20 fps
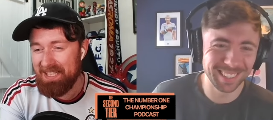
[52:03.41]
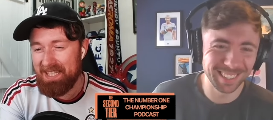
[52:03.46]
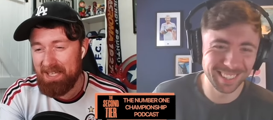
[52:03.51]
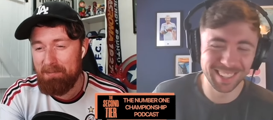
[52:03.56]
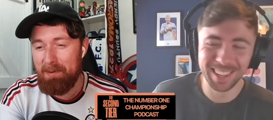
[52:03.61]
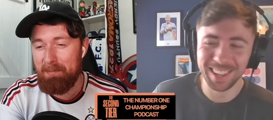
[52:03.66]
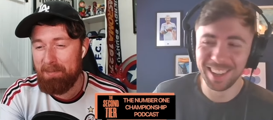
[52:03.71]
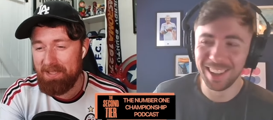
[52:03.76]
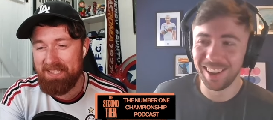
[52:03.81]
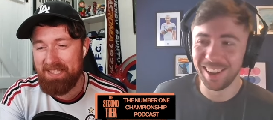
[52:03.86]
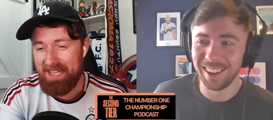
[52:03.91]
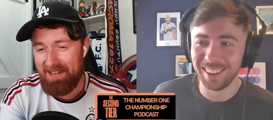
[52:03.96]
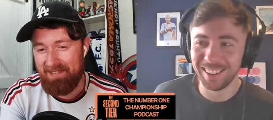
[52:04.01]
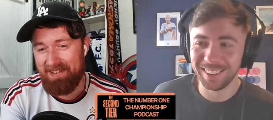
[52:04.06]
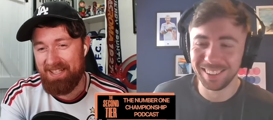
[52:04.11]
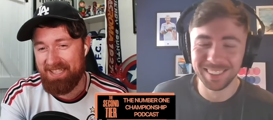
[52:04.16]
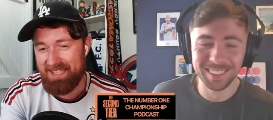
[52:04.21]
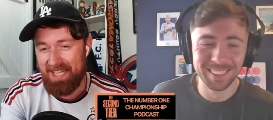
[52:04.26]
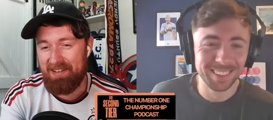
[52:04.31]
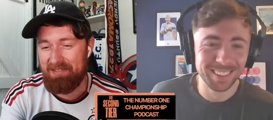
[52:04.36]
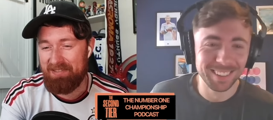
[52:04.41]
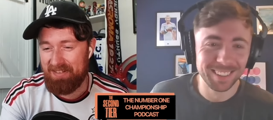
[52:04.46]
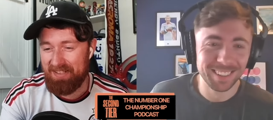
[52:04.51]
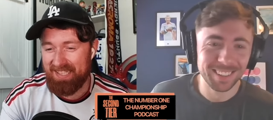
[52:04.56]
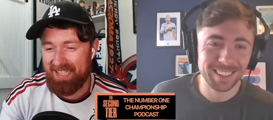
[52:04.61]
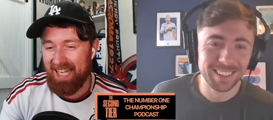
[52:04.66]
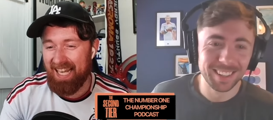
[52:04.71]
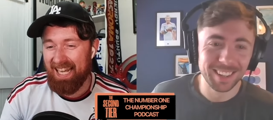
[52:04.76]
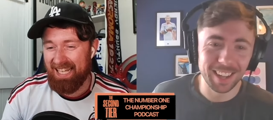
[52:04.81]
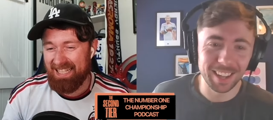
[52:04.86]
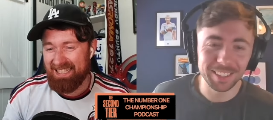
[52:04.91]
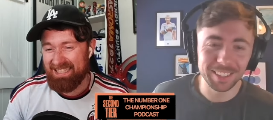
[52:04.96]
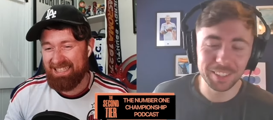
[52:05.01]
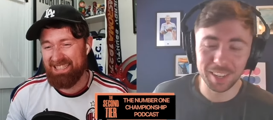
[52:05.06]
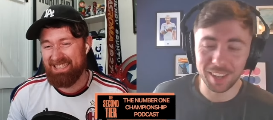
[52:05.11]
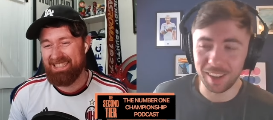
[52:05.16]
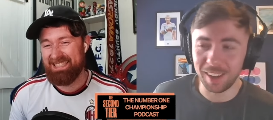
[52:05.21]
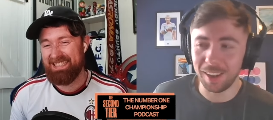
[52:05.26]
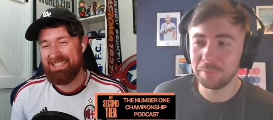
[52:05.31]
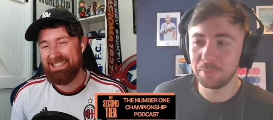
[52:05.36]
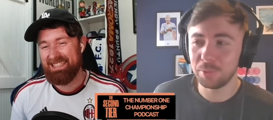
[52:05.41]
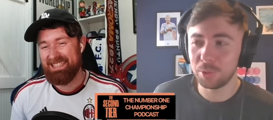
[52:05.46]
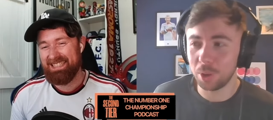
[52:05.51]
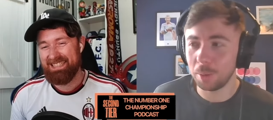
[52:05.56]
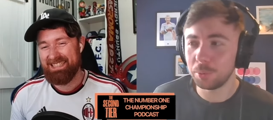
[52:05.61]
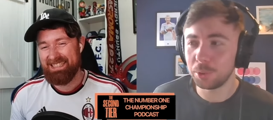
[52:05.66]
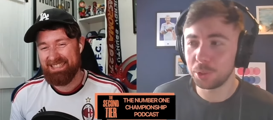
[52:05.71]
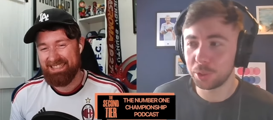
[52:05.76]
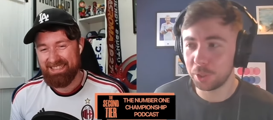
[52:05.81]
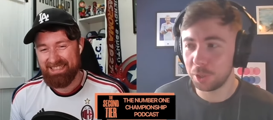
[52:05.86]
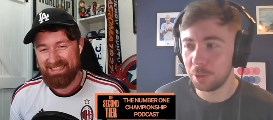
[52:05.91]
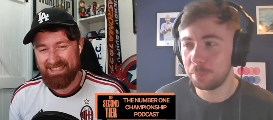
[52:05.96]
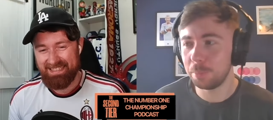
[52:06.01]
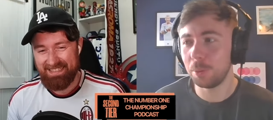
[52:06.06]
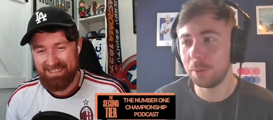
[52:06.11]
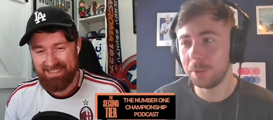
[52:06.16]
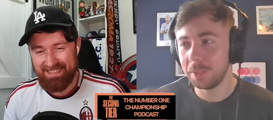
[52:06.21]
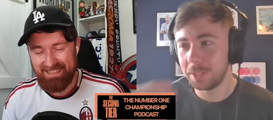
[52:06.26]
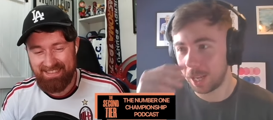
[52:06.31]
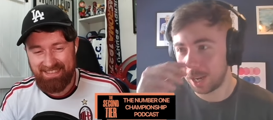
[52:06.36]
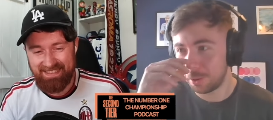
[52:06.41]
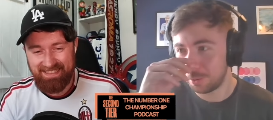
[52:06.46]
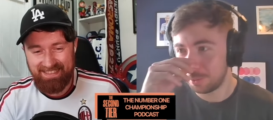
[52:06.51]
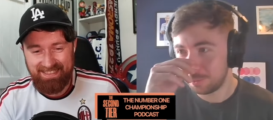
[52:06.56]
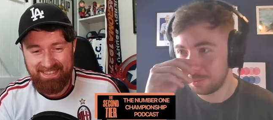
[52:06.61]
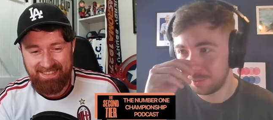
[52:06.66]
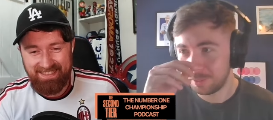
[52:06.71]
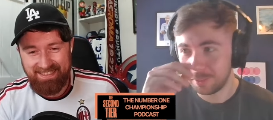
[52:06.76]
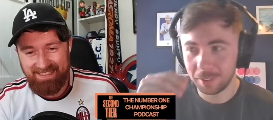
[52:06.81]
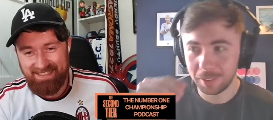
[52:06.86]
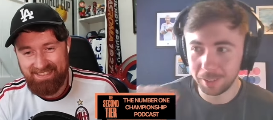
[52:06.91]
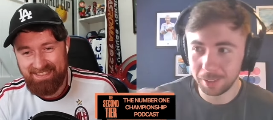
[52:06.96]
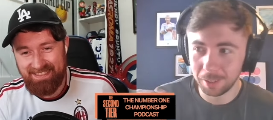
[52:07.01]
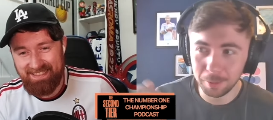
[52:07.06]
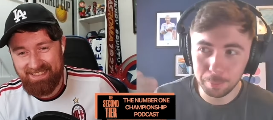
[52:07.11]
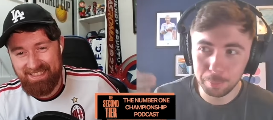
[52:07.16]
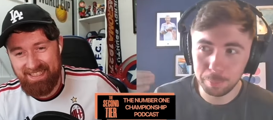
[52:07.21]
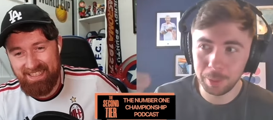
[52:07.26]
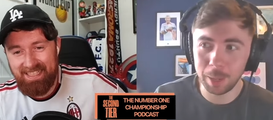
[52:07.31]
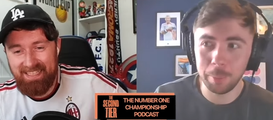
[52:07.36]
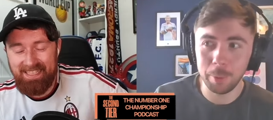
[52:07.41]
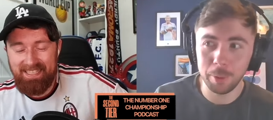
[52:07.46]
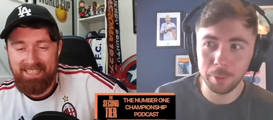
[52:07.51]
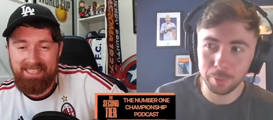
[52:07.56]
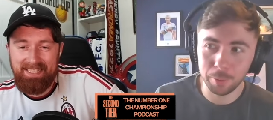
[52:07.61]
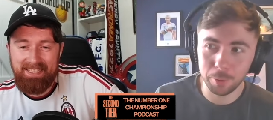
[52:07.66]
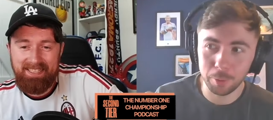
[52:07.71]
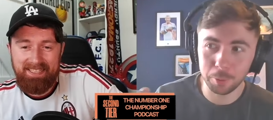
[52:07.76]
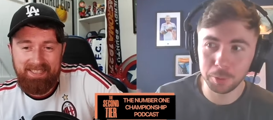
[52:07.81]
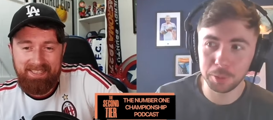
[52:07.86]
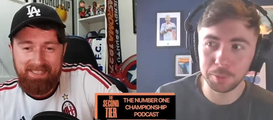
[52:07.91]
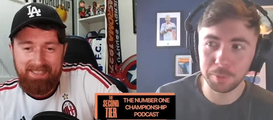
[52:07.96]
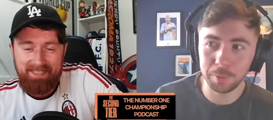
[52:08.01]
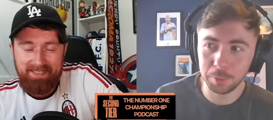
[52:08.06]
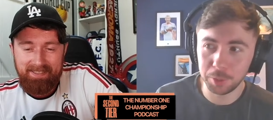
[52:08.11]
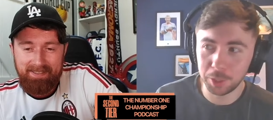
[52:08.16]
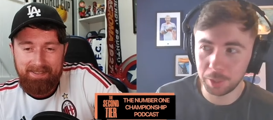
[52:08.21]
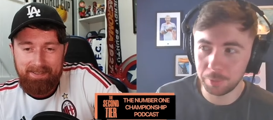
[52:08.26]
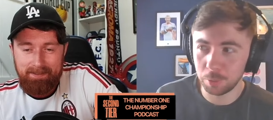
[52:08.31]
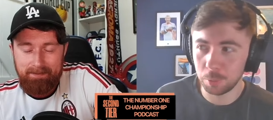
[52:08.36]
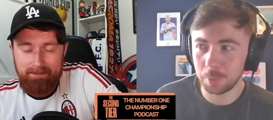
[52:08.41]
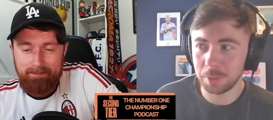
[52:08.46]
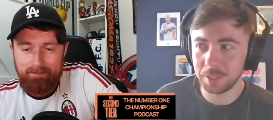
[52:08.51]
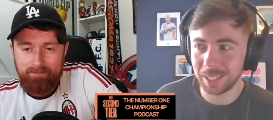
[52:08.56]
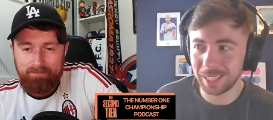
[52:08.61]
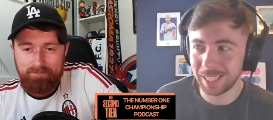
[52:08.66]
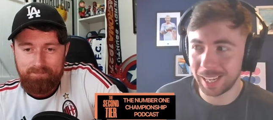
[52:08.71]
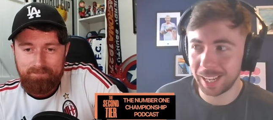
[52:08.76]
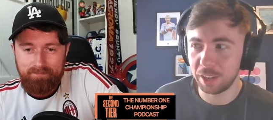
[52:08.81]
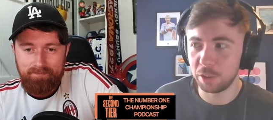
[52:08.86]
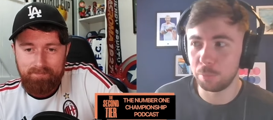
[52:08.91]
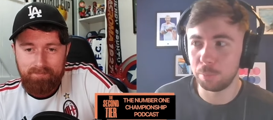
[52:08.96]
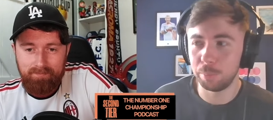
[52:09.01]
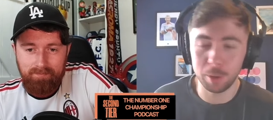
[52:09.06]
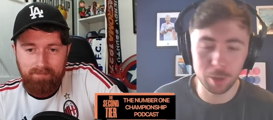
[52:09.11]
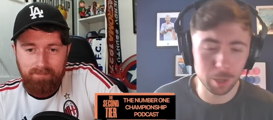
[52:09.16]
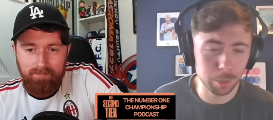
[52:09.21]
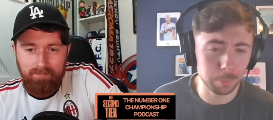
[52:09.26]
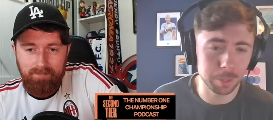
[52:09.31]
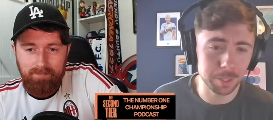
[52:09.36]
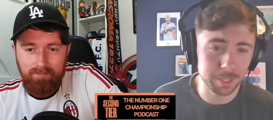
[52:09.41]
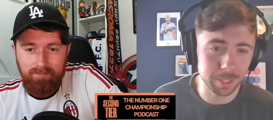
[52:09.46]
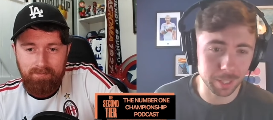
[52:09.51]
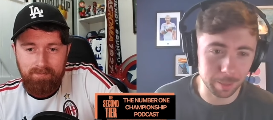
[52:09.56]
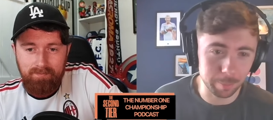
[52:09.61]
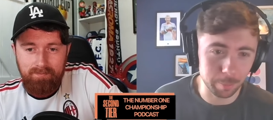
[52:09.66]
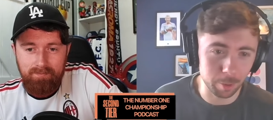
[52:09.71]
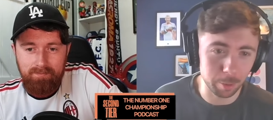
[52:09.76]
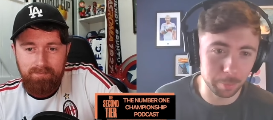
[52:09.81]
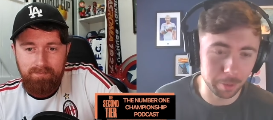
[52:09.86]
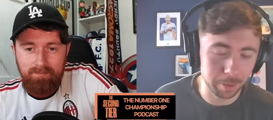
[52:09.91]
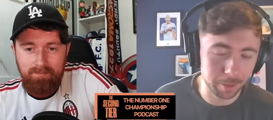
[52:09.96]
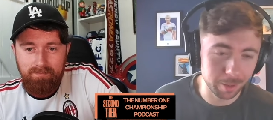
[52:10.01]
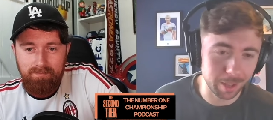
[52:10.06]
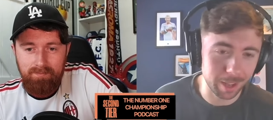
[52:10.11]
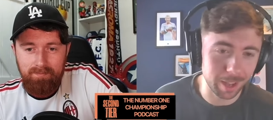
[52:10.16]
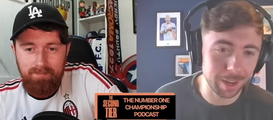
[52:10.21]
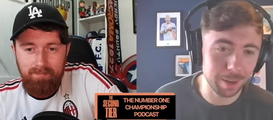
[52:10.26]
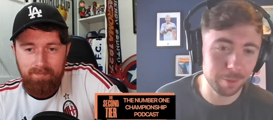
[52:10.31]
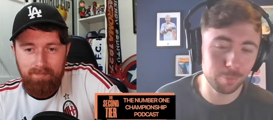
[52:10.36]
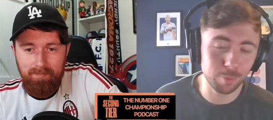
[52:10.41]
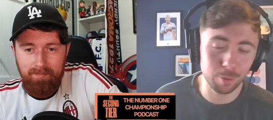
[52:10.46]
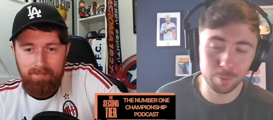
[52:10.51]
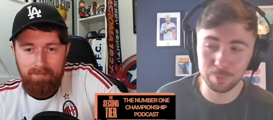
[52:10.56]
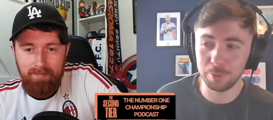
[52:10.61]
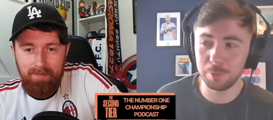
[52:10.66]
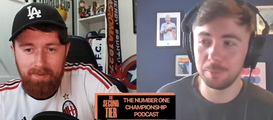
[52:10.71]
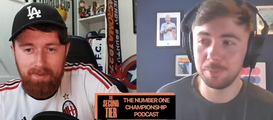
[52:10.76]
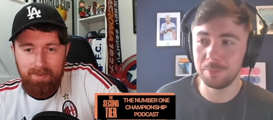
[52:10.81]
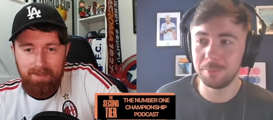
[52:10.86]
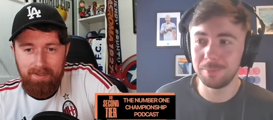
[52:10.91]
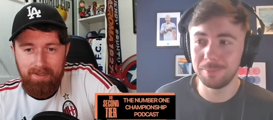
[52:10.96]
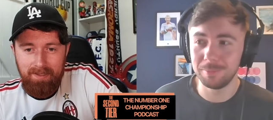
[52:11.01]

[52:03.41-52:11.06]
Speaker 1: Can we be serious here for a sec?
Speaker 2: I'm, I'm just going to point out Plymouth, Huddersfield, Sheffield Wednesday cannot buy wins at the moment, and if Rotherham